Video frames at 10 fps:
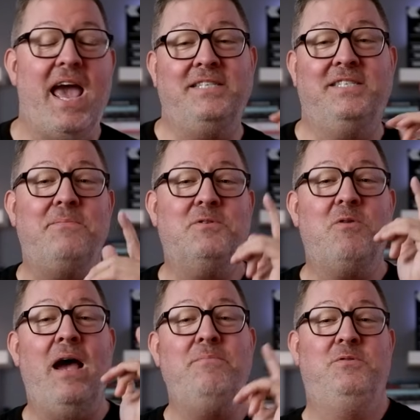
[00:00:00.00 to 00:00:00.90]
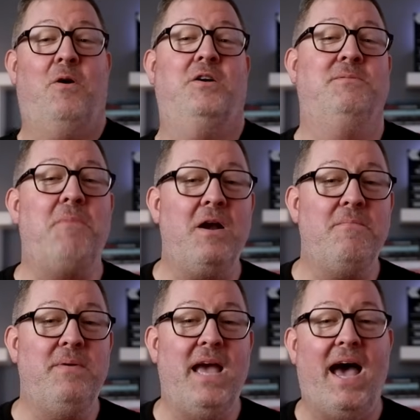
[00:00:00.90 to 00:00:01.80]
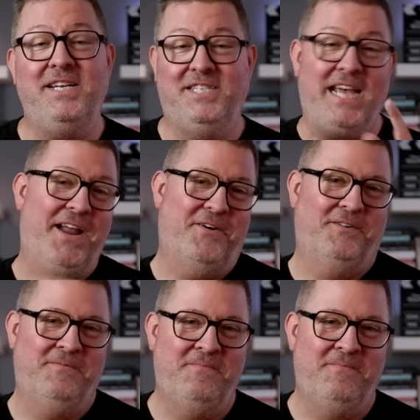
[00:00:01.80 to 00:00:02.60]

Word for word: and subscribe to our Smart BI channel.